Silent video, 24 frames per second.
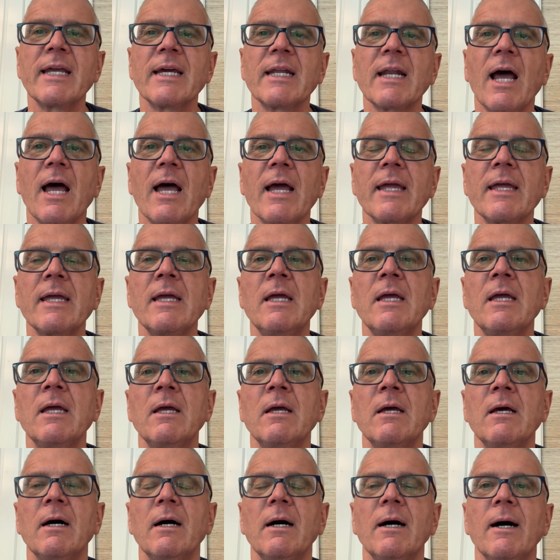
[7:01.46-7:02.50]
and I
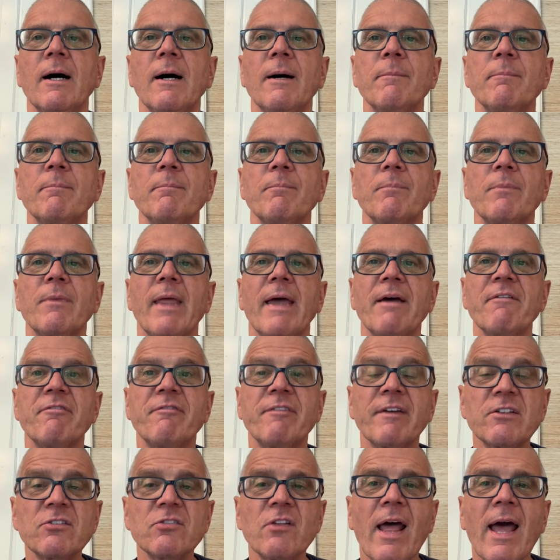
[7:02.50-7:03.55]
have
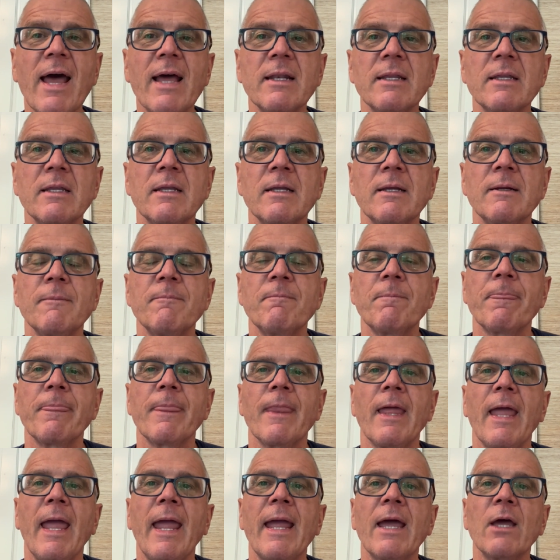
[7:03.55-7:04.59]
fixed that,
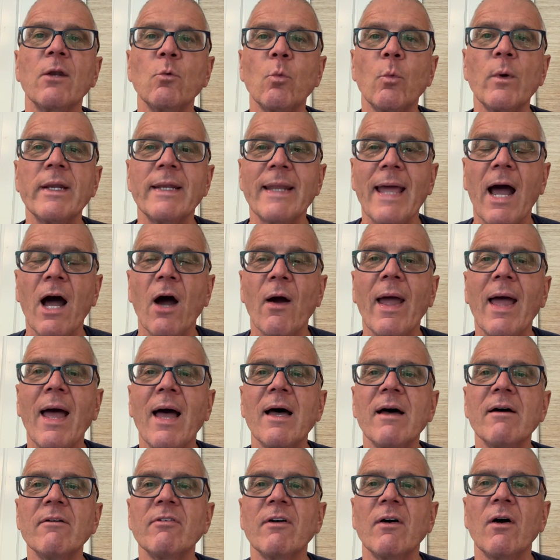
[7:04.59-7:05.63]
and we now
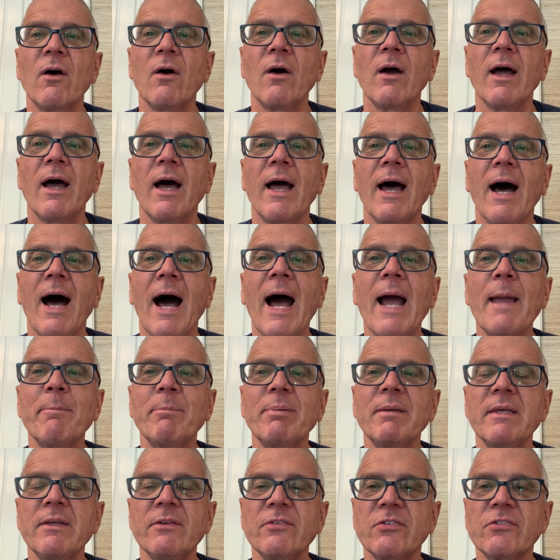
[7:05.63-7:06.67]
have
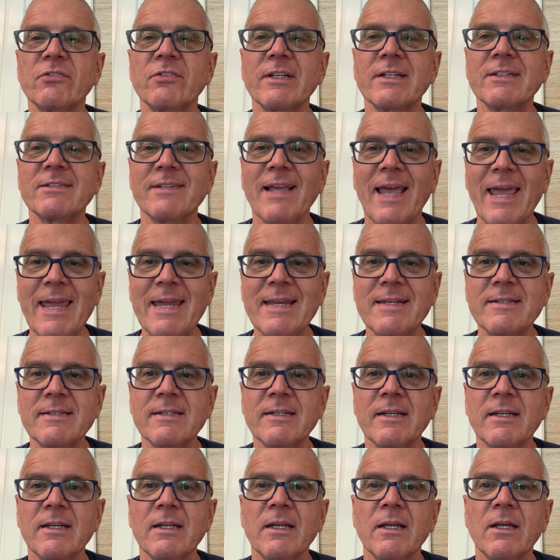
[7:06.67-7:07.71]
IP68
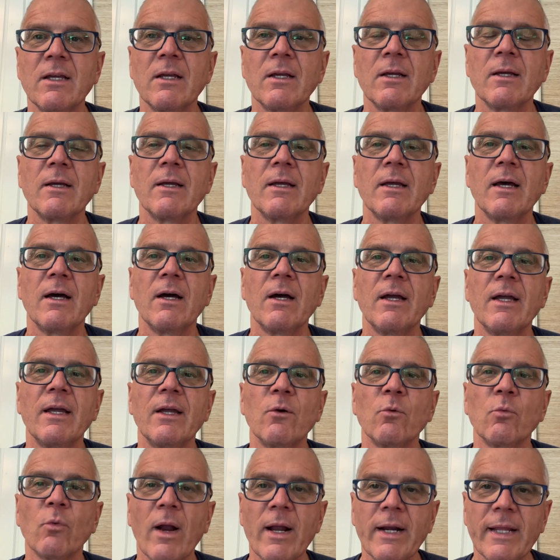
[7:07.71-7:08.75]

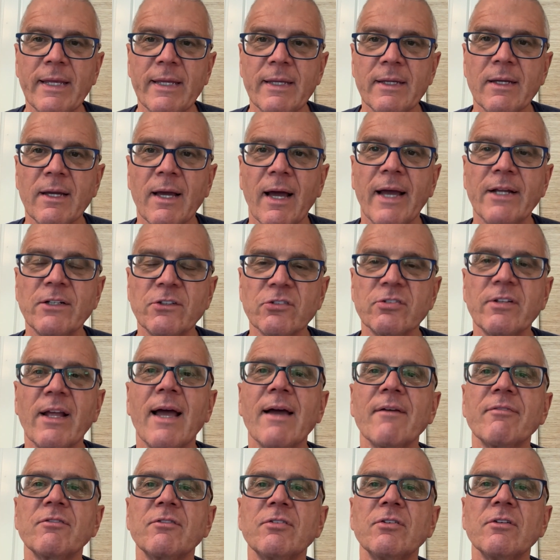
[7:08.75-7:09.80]
ready. I just
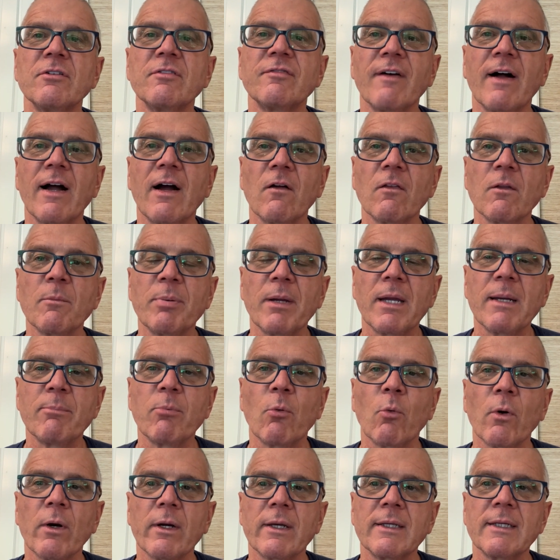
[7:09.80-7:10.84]
have to file the
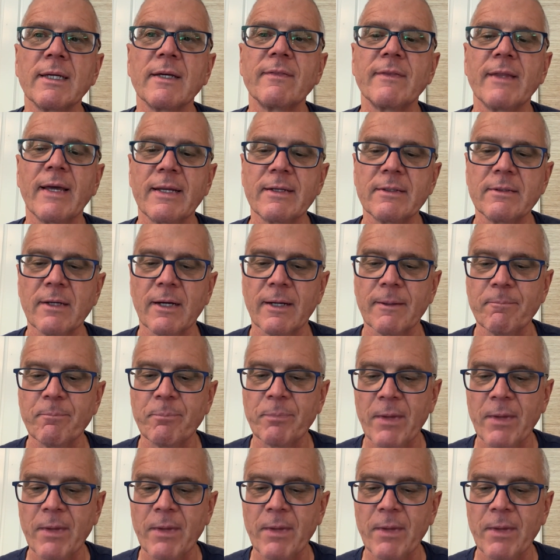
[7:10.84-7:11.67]
paperwork and get that done.